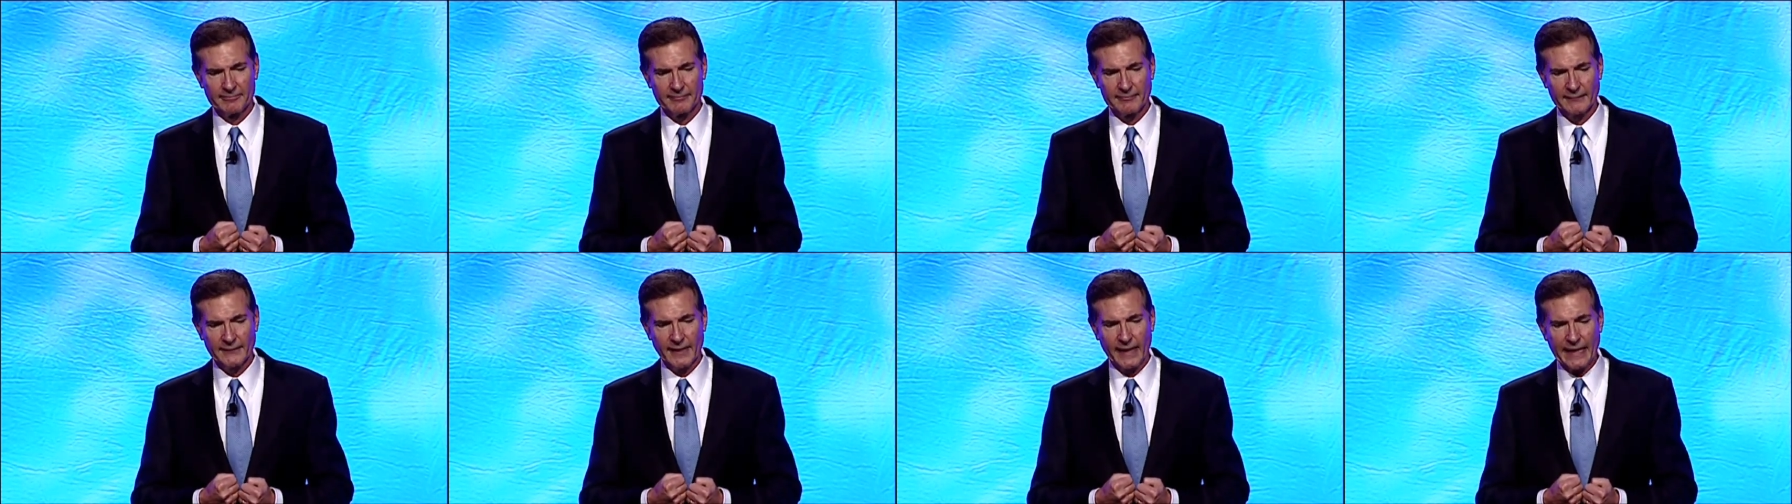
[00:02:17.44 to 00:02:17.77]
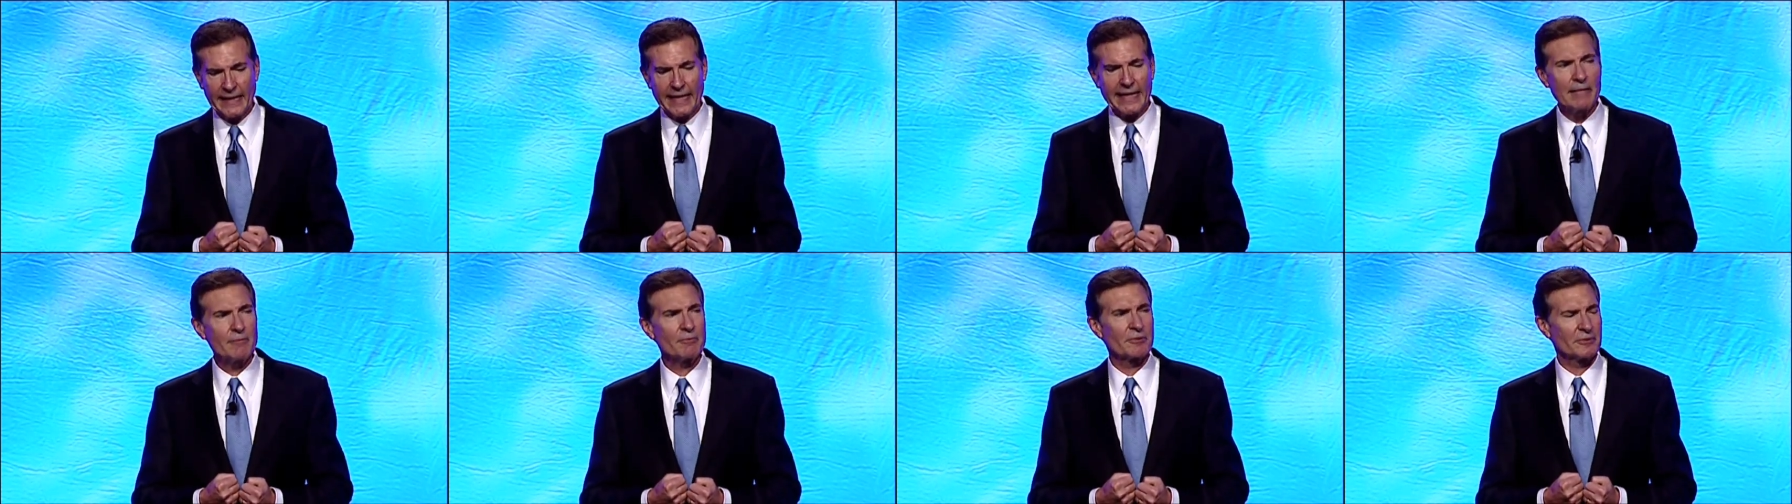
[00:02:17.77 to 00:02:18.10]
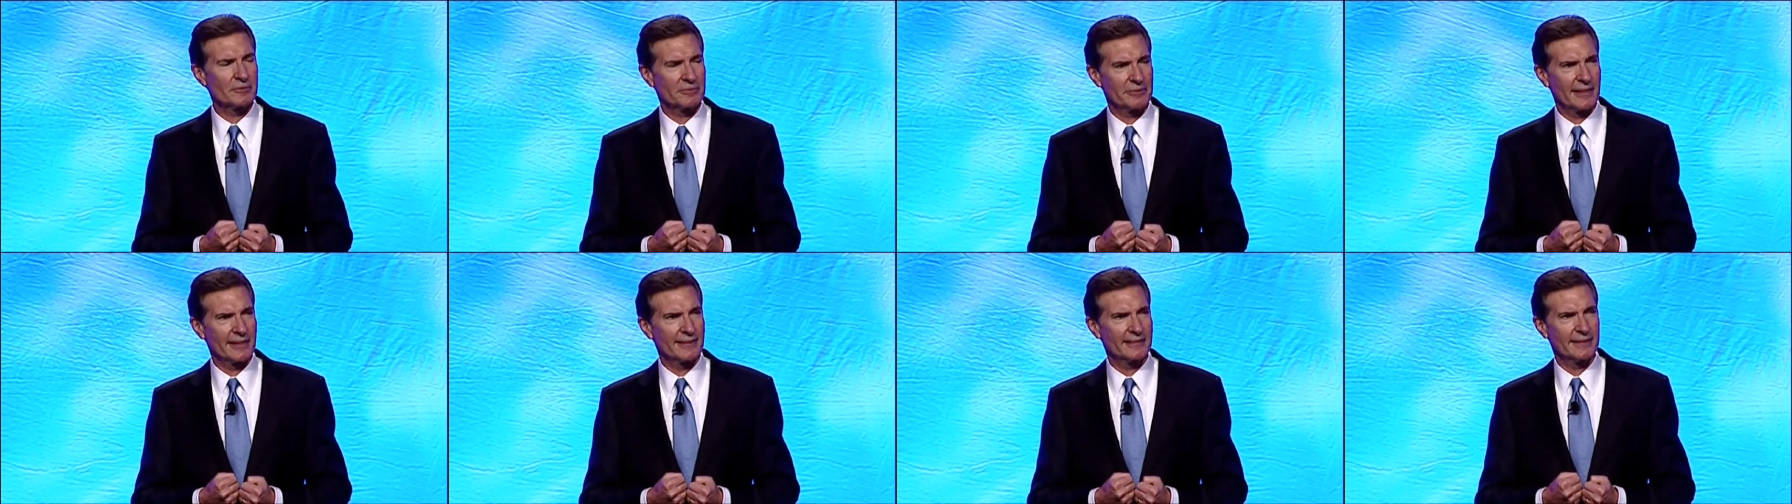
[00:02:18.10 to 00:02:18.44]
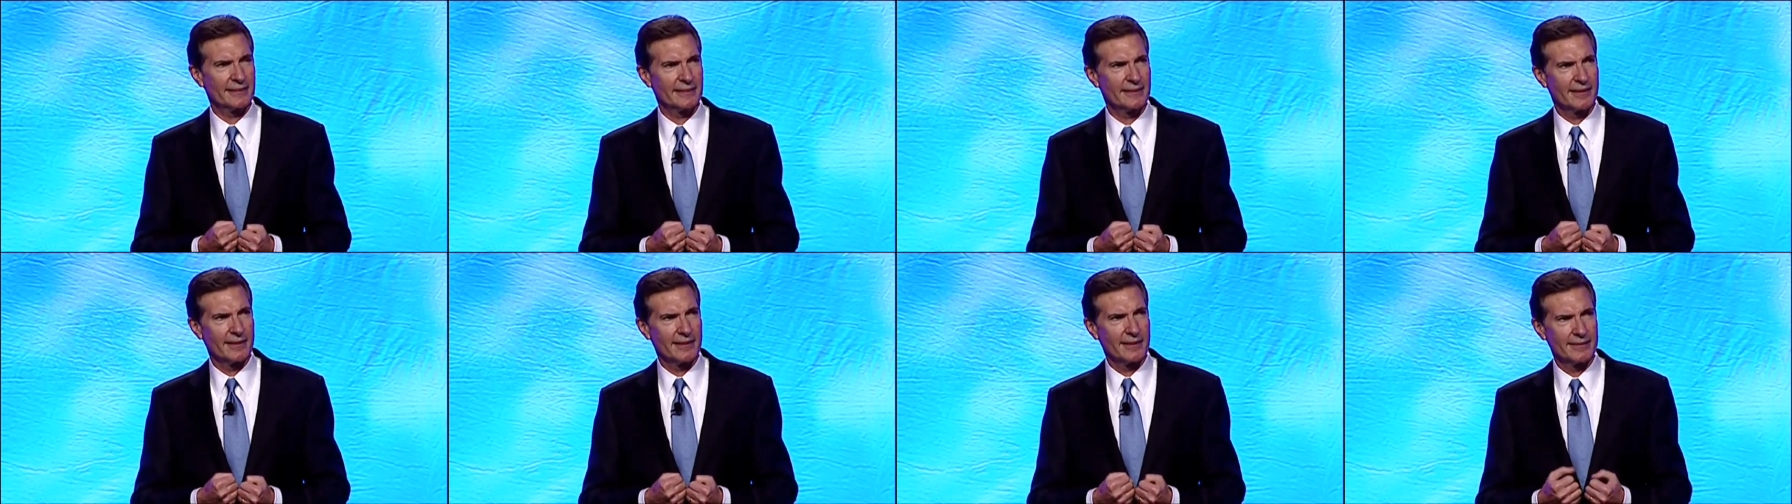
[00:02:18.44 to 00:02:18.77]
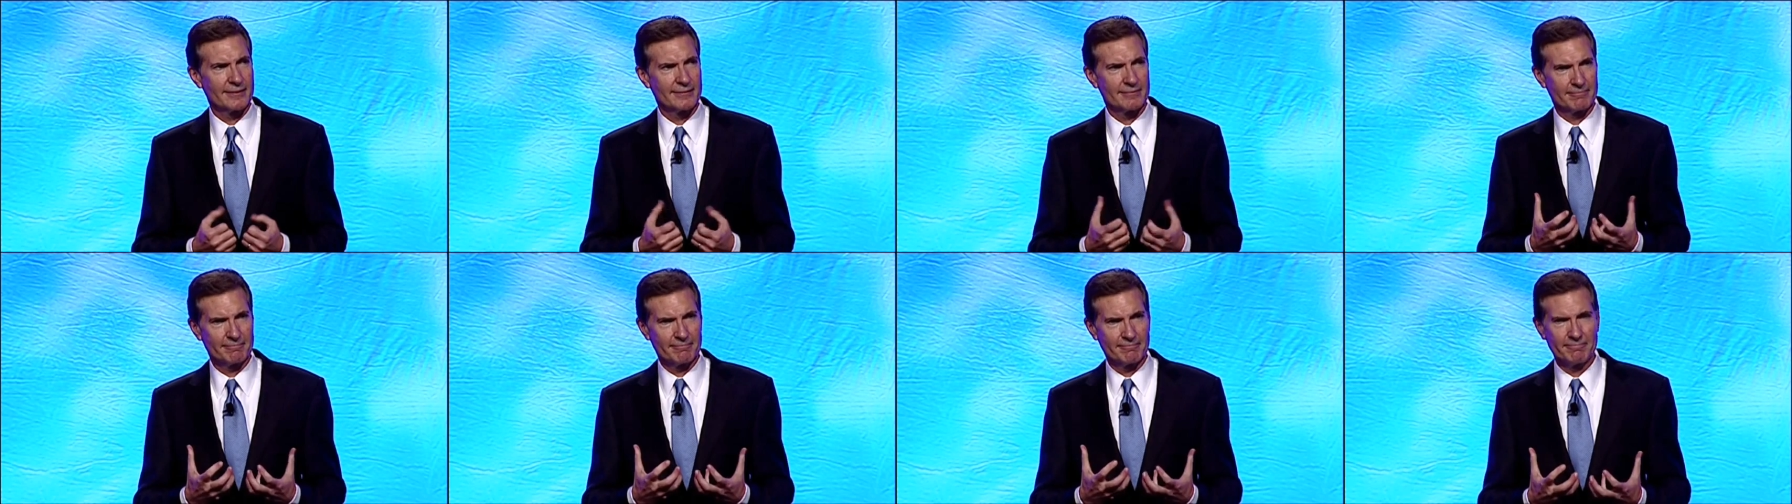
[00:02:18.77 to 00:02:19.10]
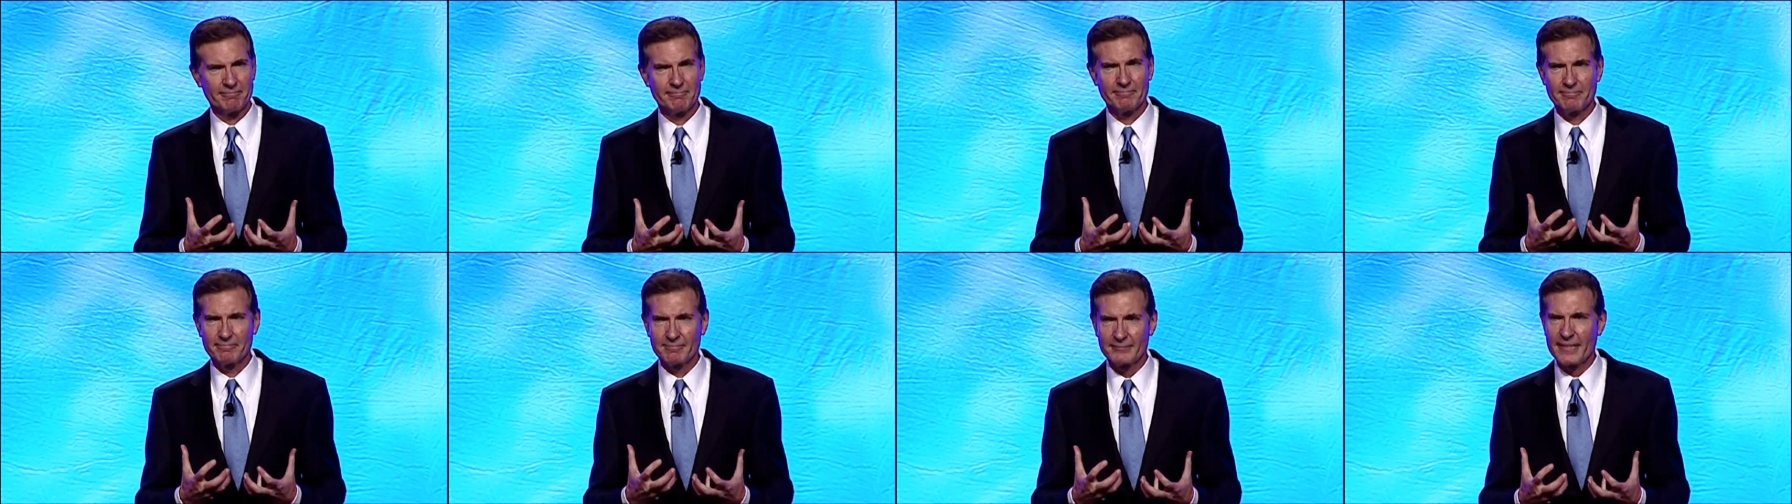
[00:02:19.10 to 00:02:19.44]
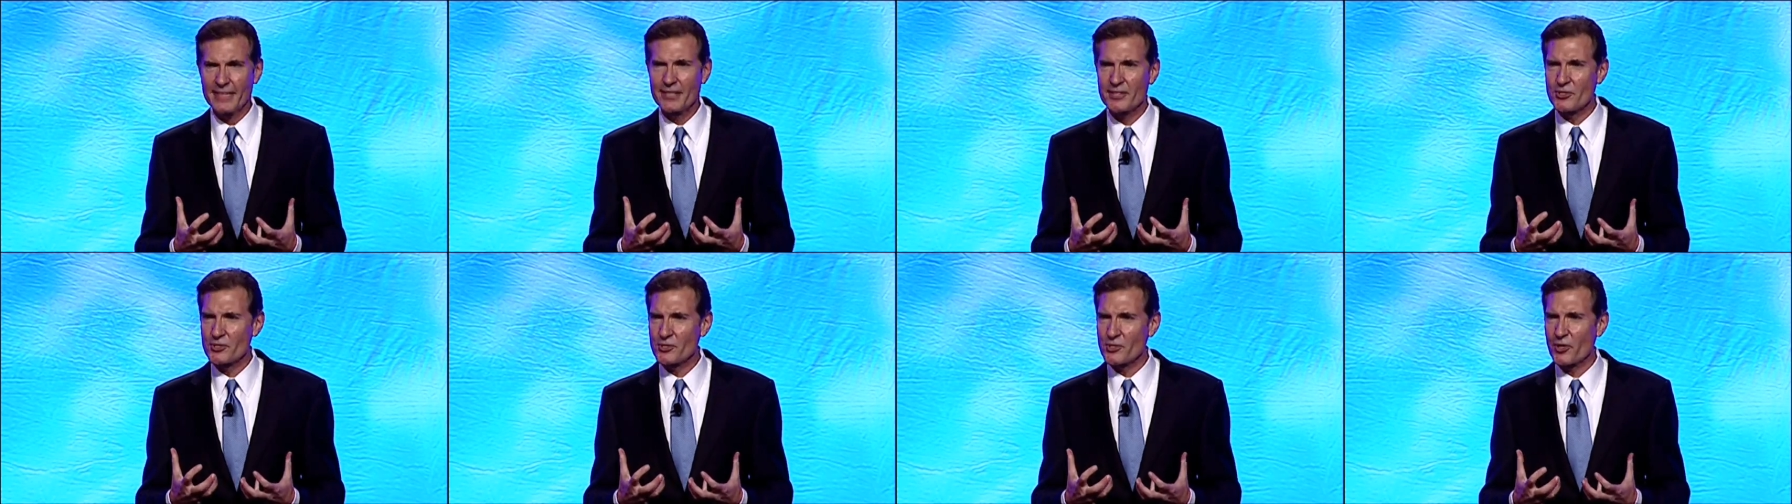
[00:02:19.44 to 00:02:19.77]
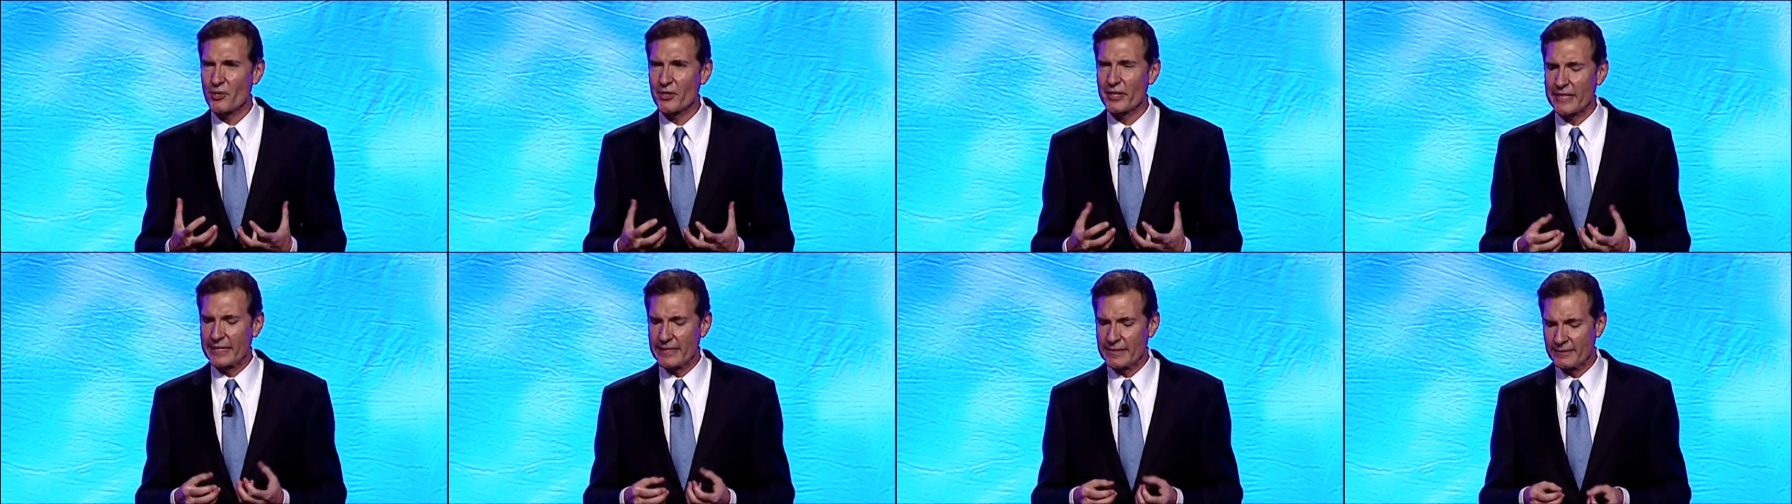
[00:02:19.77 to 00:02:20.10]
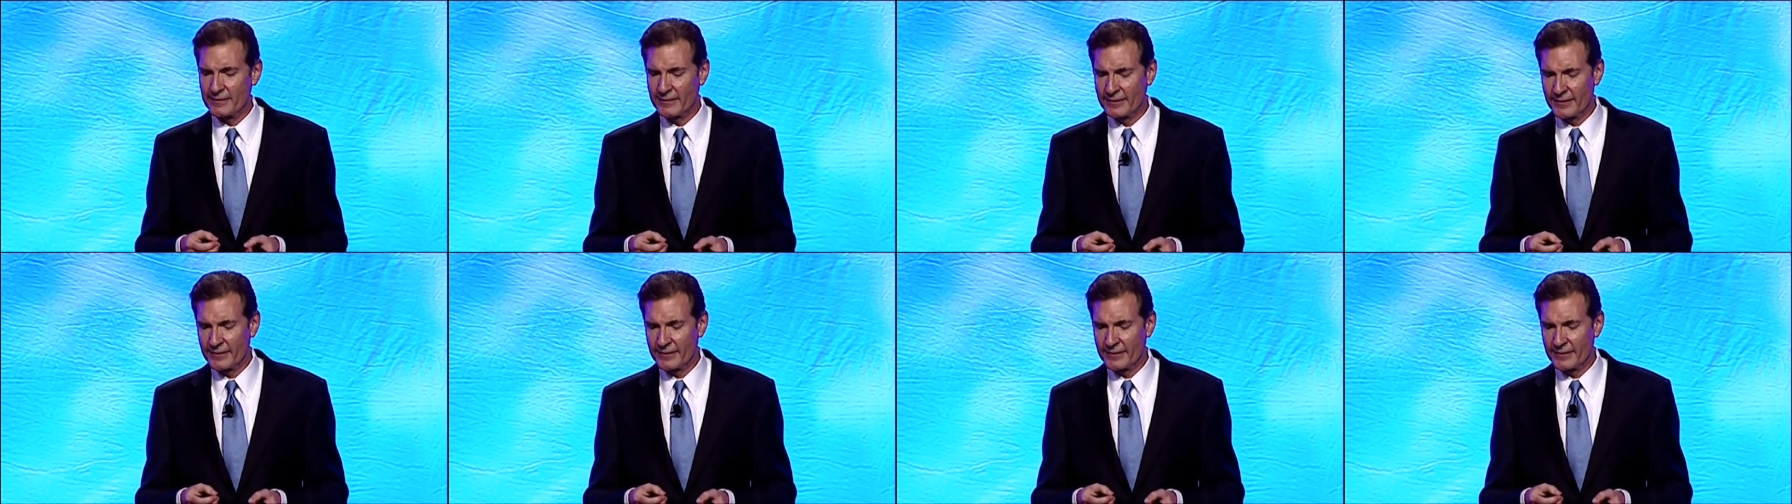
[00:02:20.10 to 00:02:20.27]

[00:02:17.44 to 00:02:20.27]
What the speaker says: and he reflected on his journey,